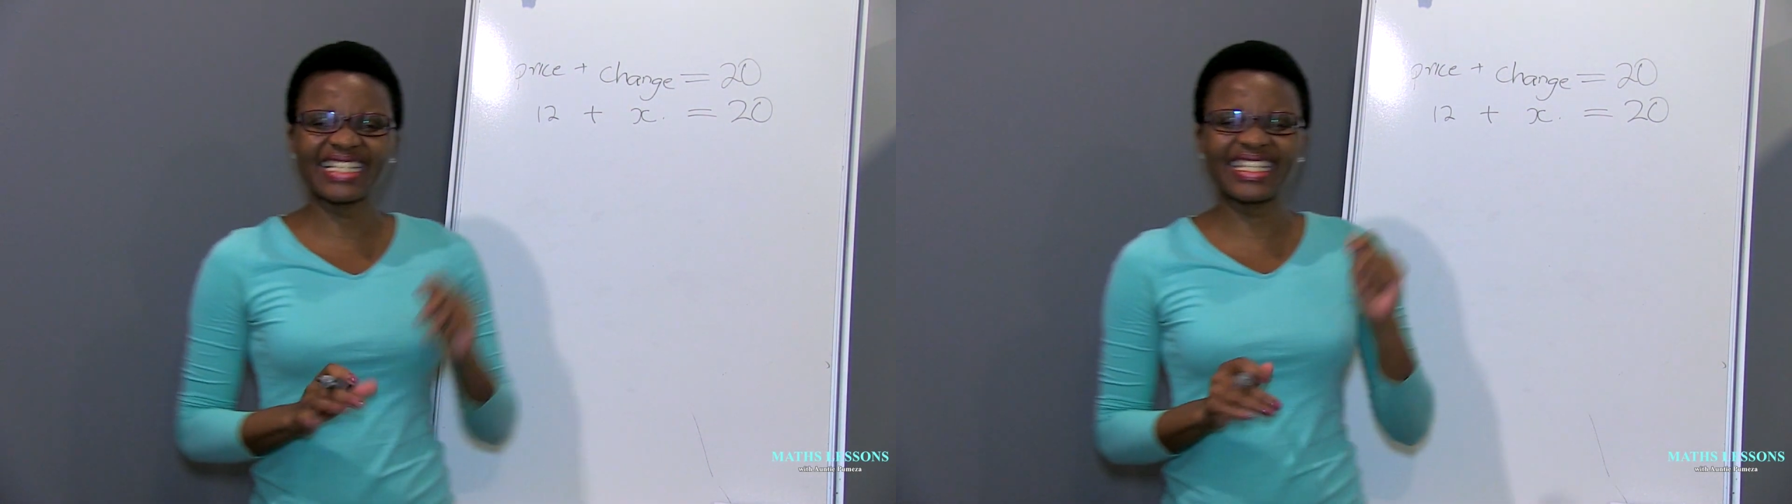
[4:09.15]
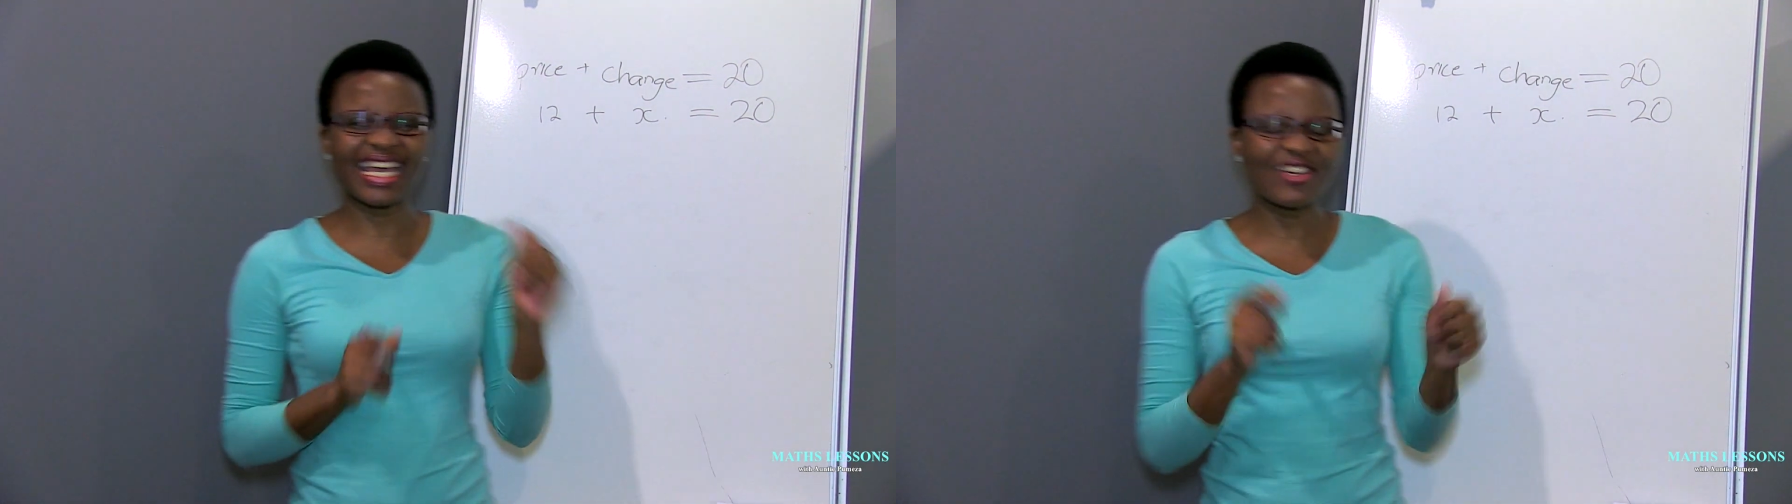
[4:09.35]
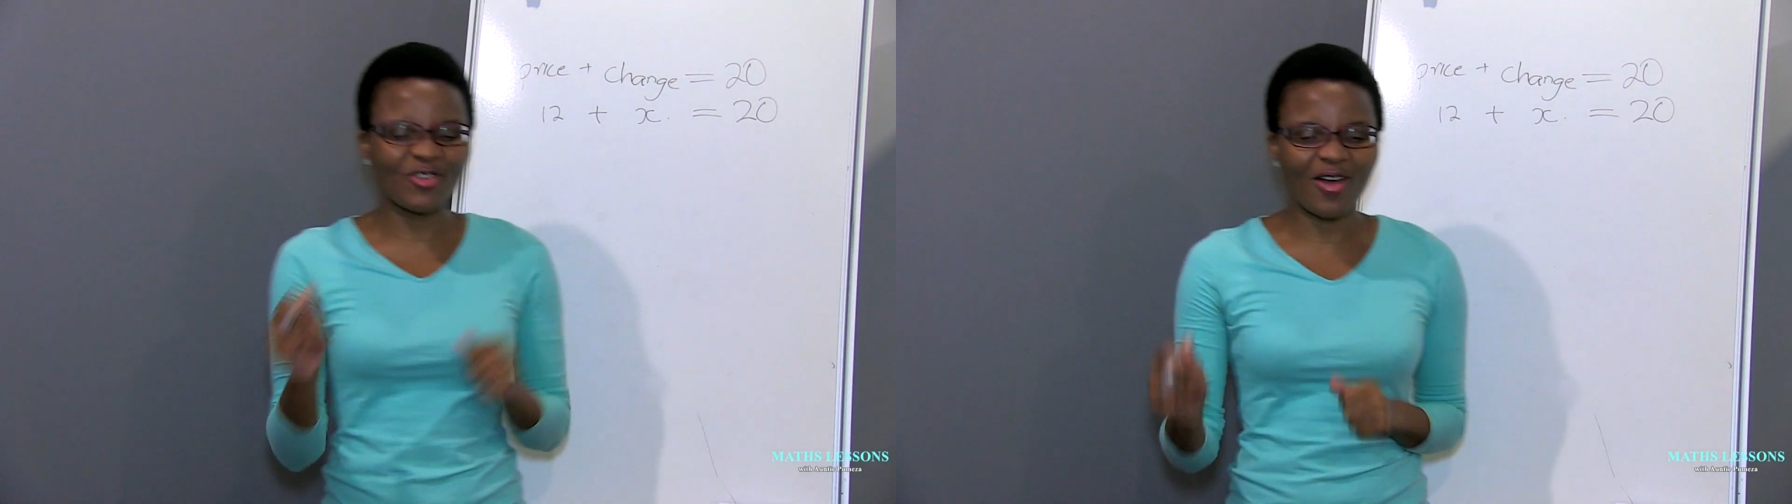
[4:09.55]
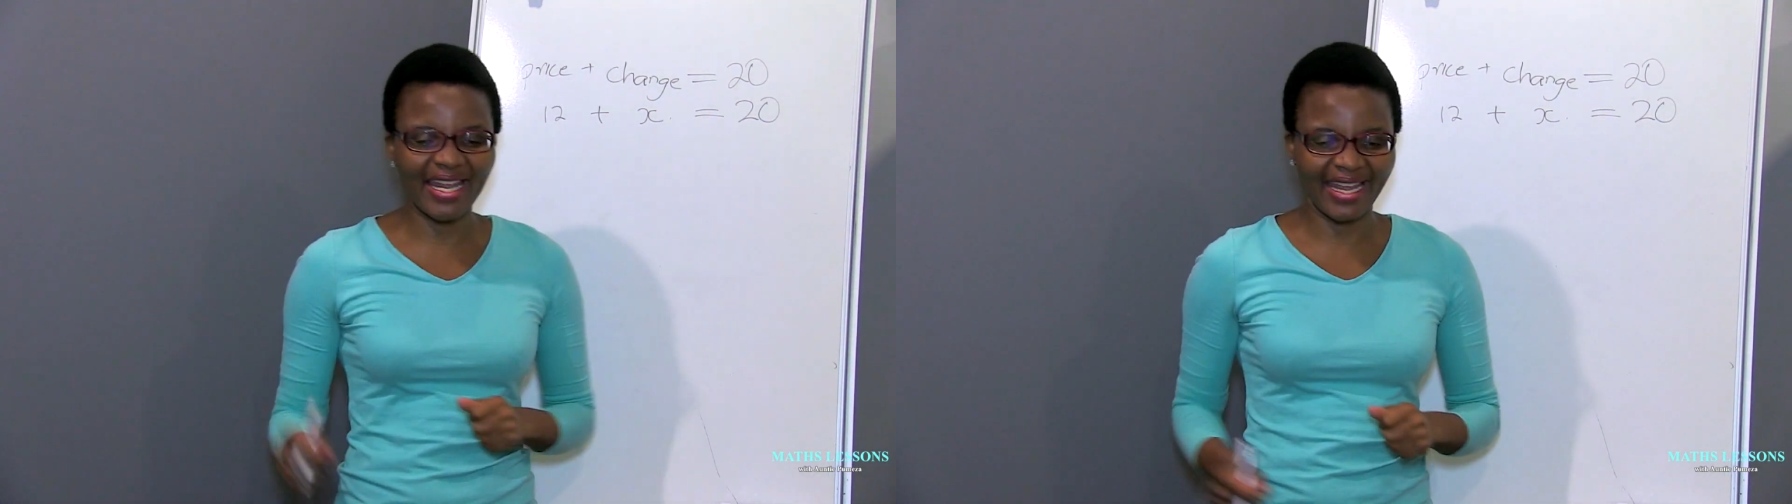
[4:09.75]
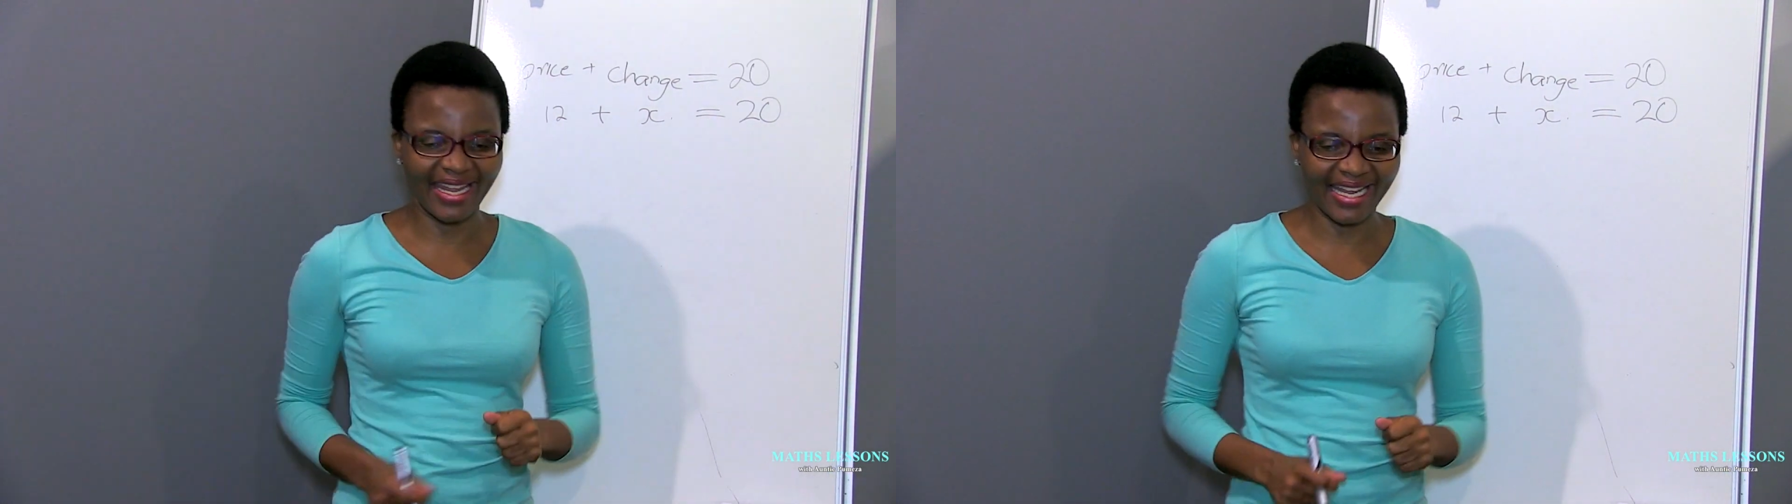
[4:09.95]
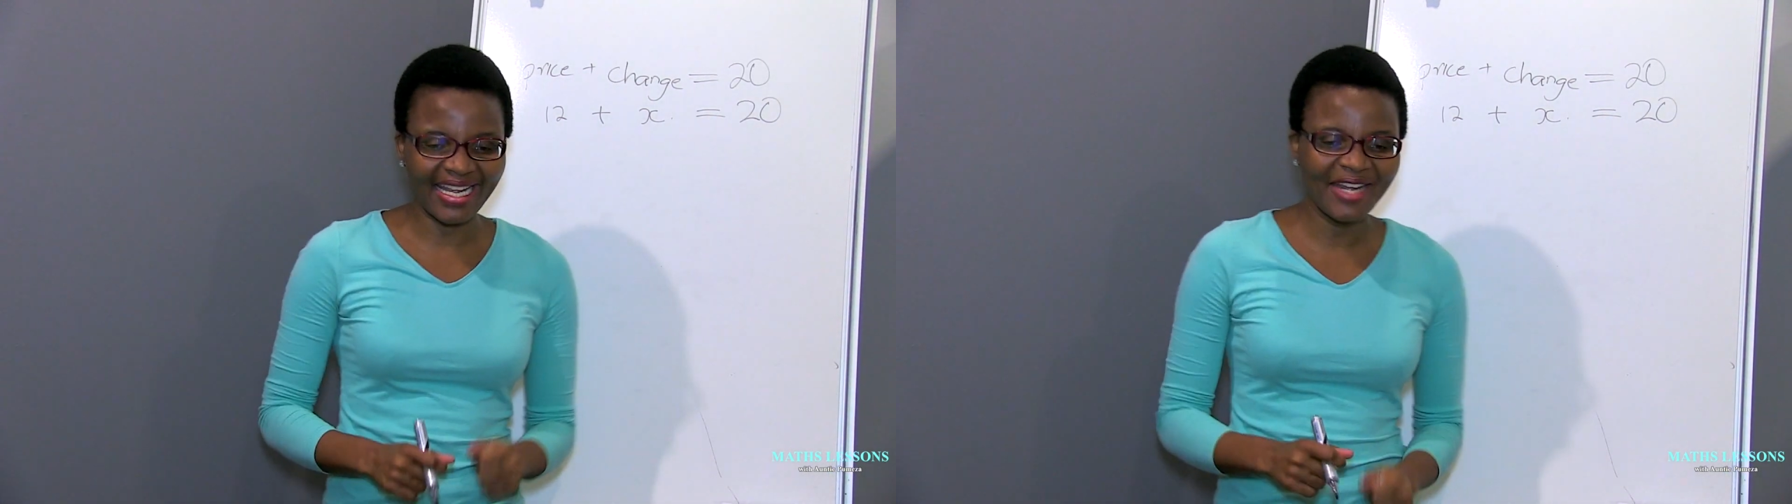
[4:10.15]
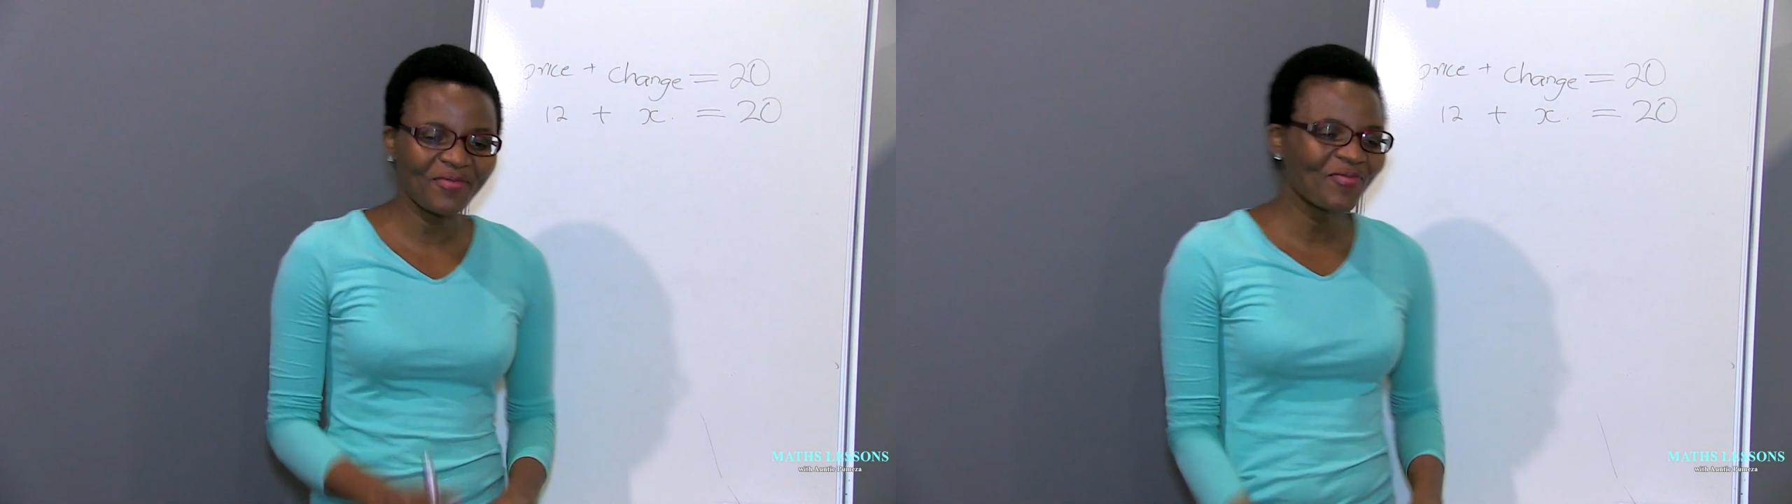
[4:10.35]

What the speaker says: Let's get rolling.